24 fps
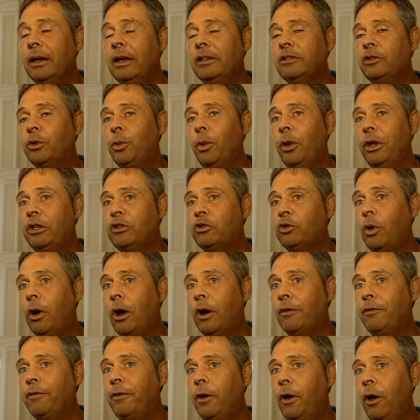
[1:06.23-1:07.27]
It's a really
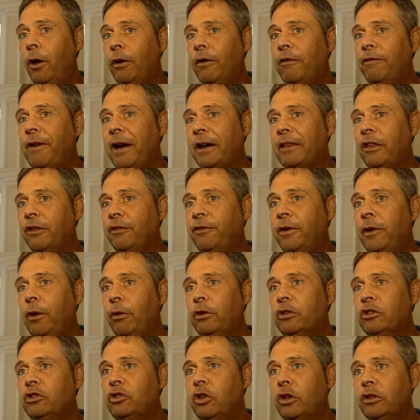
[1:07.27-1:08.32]
strong field. In fact, the
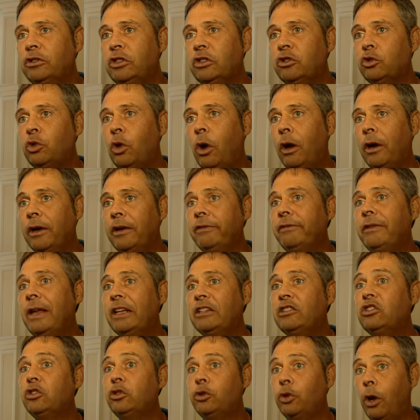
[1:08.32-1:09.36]
field is just as strong, if
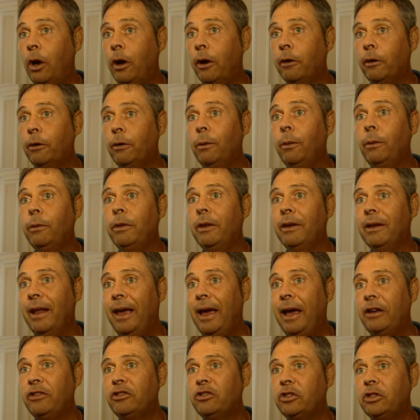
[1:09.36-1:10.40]
not stronger, than
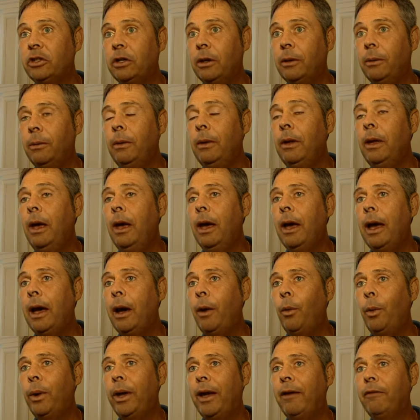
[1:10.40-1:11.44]
last year.
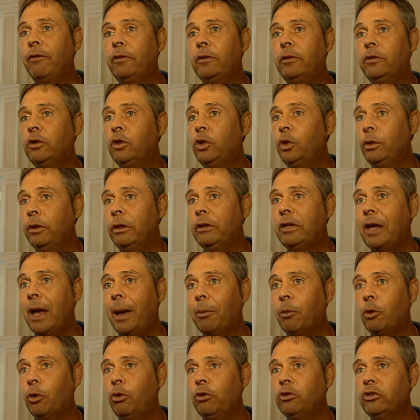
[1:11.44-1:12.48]
We have two of the
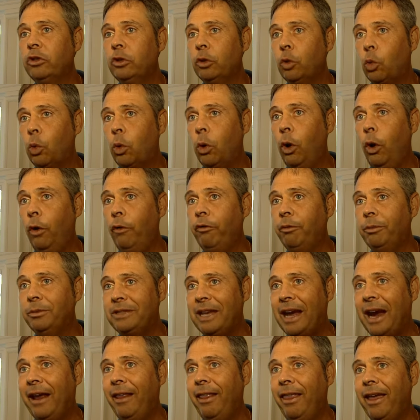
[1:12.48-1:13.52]
top girls in the world from
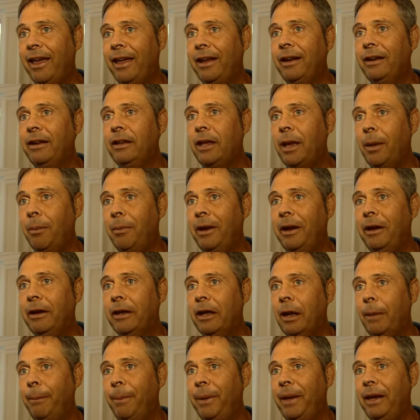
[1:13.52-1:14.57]
Thailand coming in to
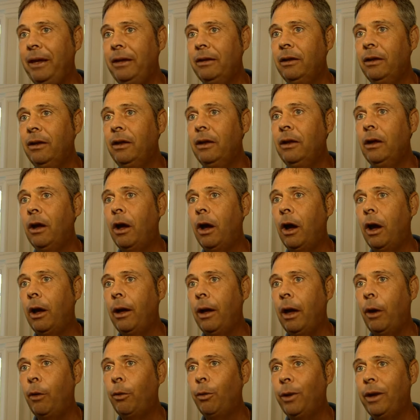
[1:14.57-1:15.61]
compete.
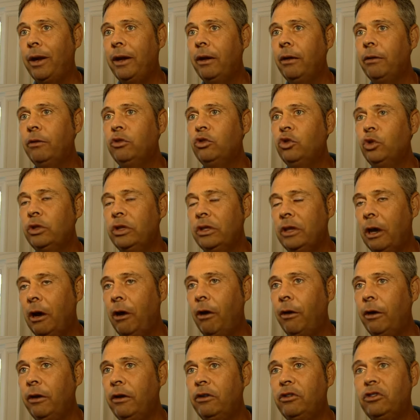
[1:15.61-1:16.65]
Aria
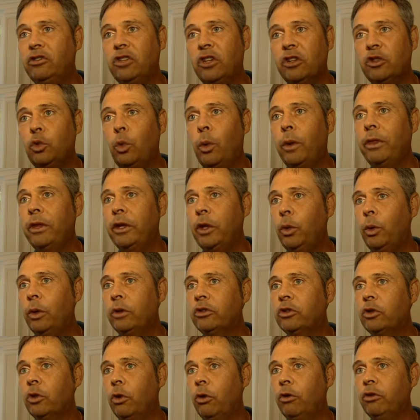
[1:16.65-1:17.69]
Jutagaran just won the
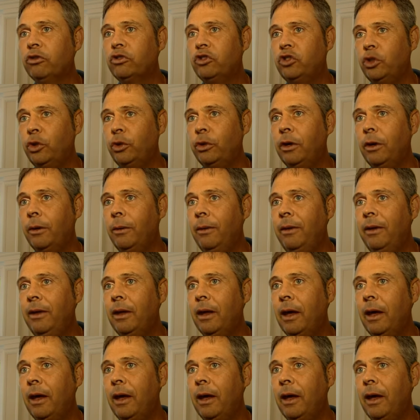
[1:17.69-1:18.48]
U.S. Girls Junior.